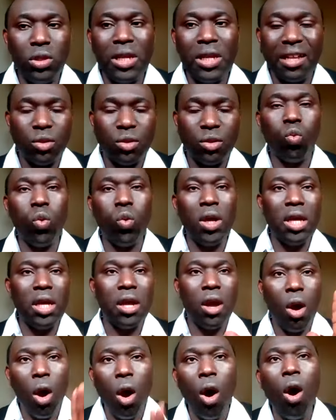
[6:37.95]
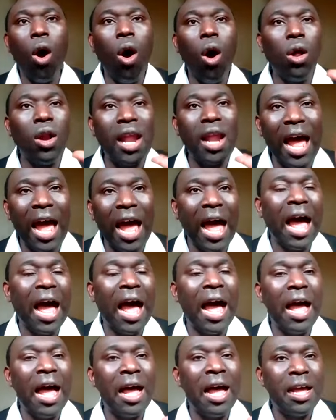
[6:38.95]
that we all
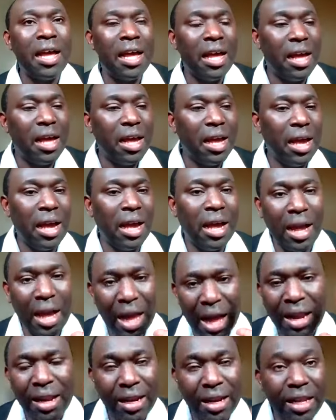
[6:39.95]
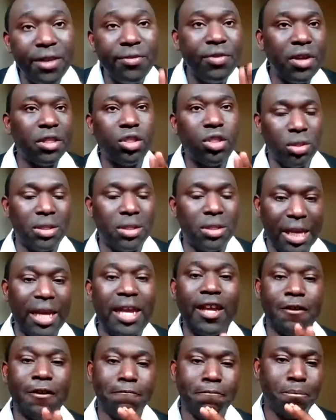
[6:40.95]
are living
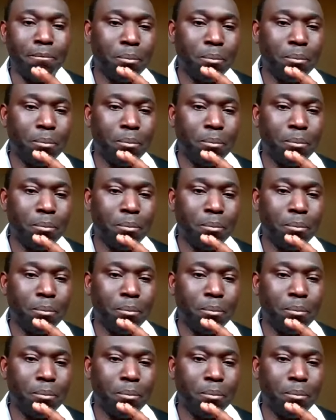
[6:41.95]
today.